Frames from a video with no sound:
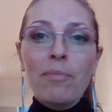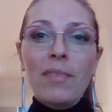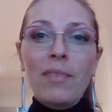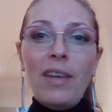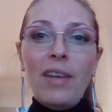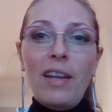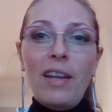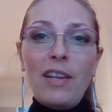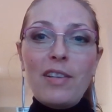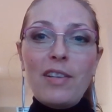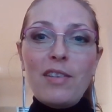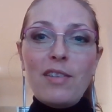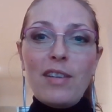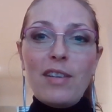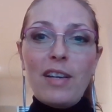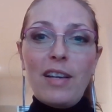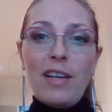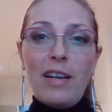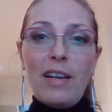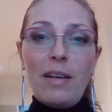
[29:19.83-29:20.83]
it is,
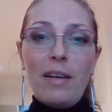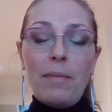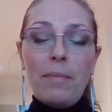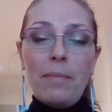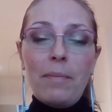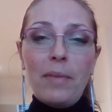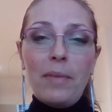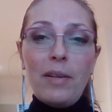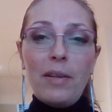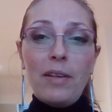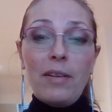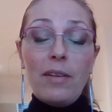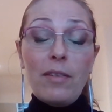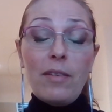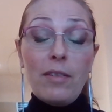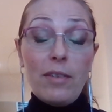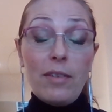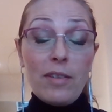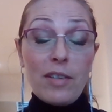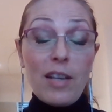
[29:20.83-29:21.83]

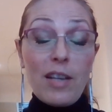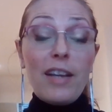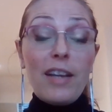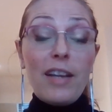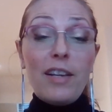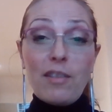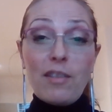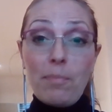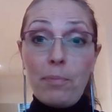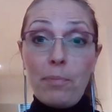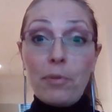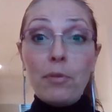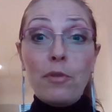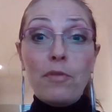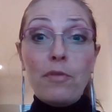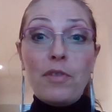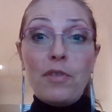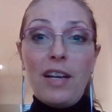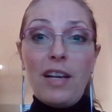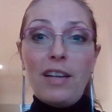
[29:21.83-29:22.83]
science
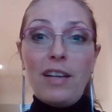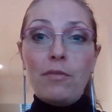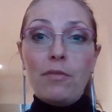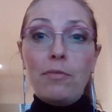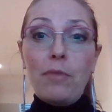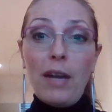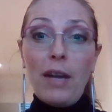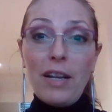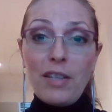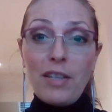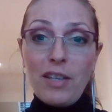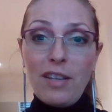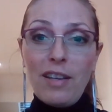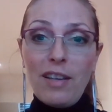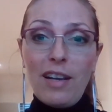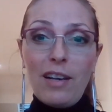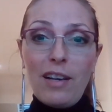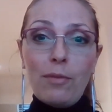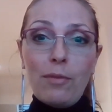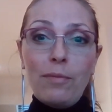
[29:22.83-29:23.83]
proves that writing
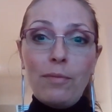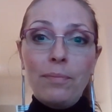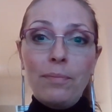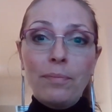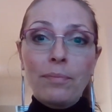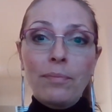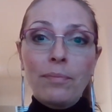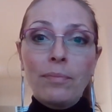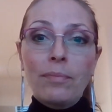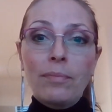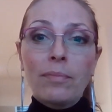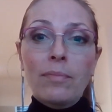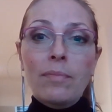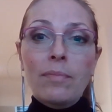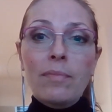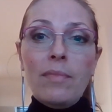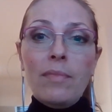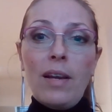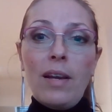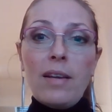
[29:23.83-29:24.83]
down
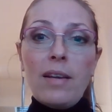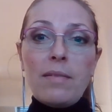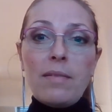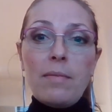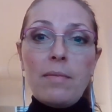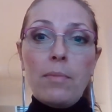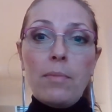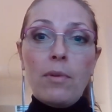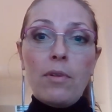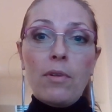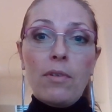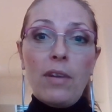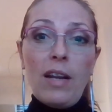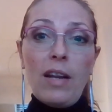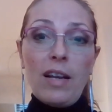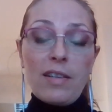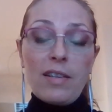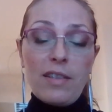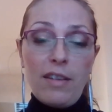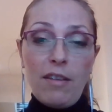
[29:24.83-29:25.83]
has a more
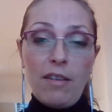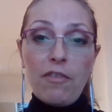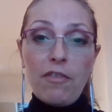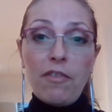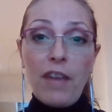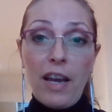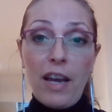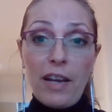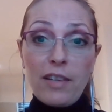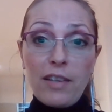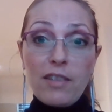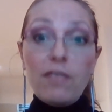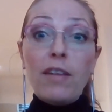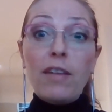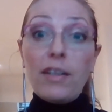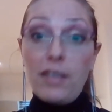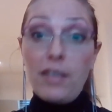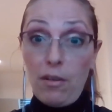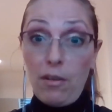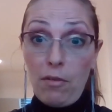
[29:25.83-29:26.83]
lasting effect,
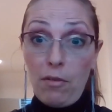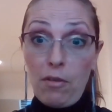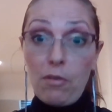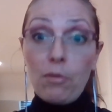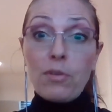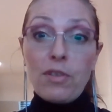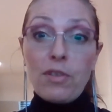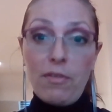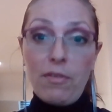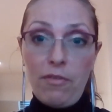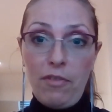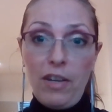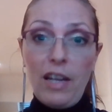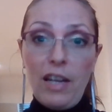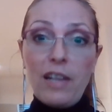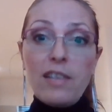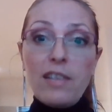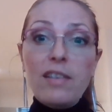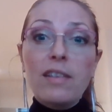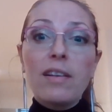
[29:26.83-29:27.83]
writing down thoughts and
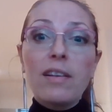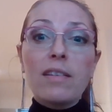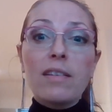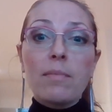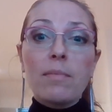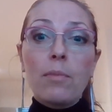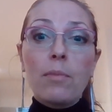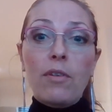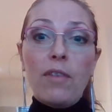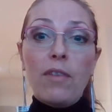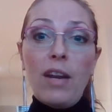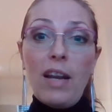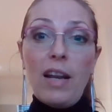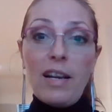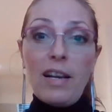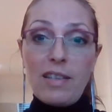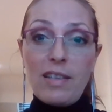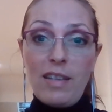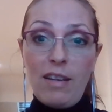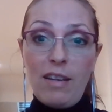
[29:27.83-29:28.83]
feelings has more of a
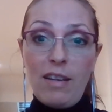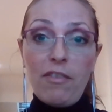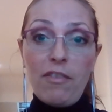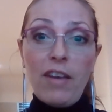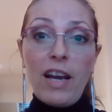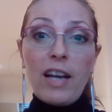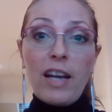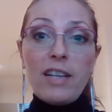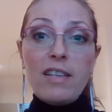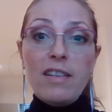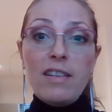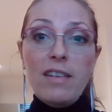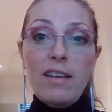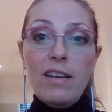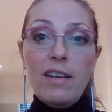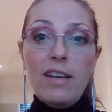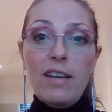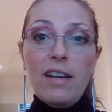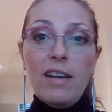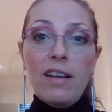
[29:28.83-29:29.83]
lasting effect
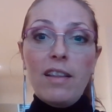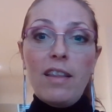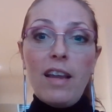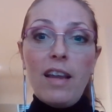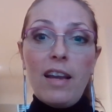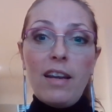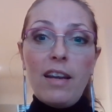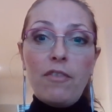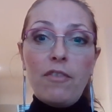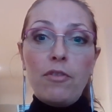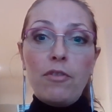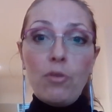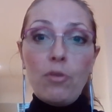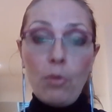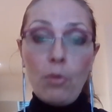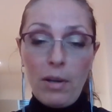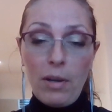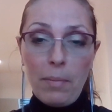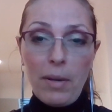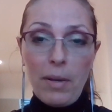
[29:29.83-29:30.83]
than if you
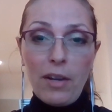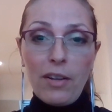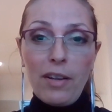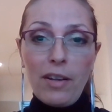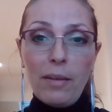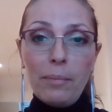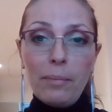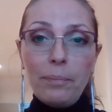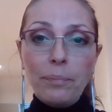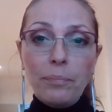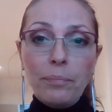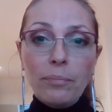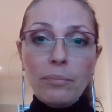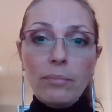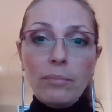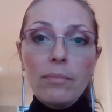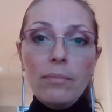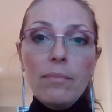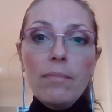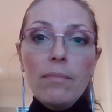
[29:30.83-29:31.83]
talk about them.
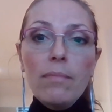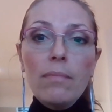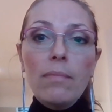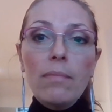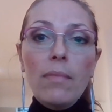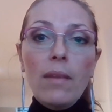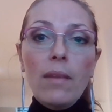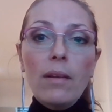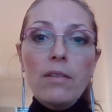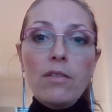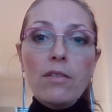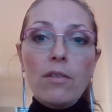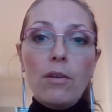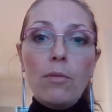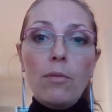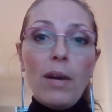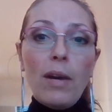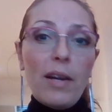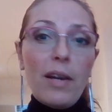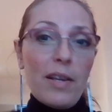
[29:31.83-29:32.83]
So
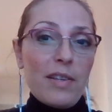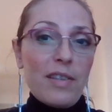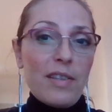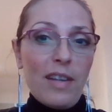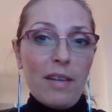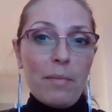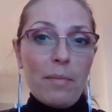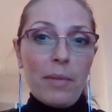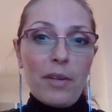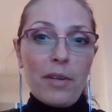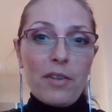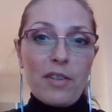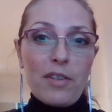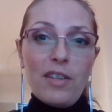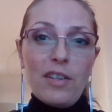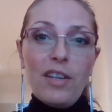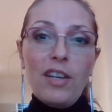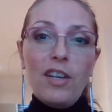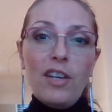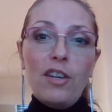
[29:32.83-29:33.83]
why is that? Because
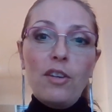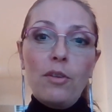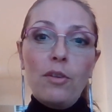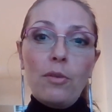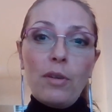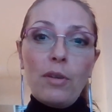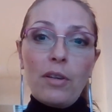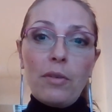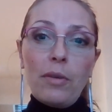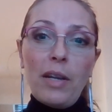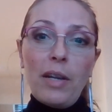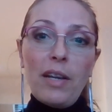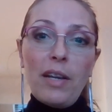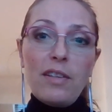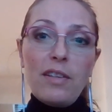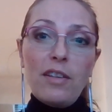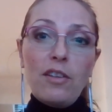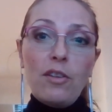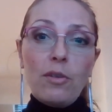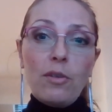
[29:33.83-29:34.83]
you are
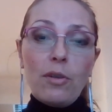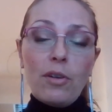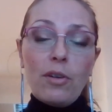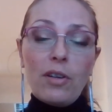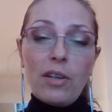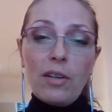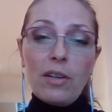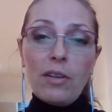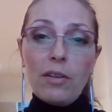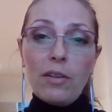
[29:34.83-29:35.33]
creating a